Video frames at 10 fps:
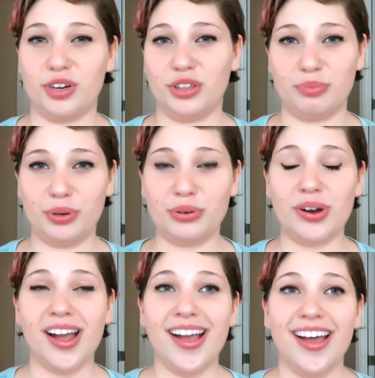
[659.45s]
Winnie the
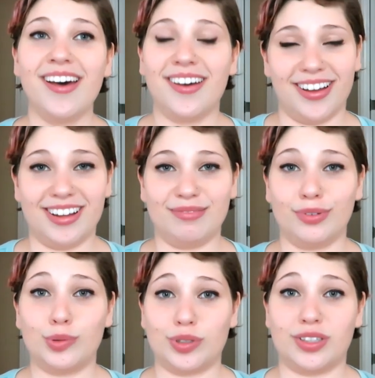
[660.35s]
Pooh,
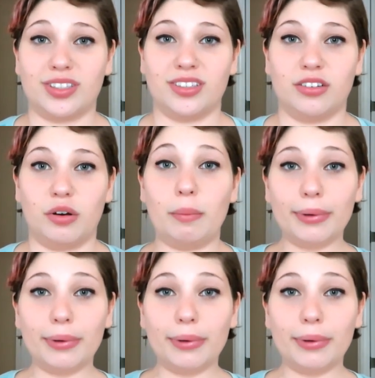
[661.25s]
um, who was, you know, a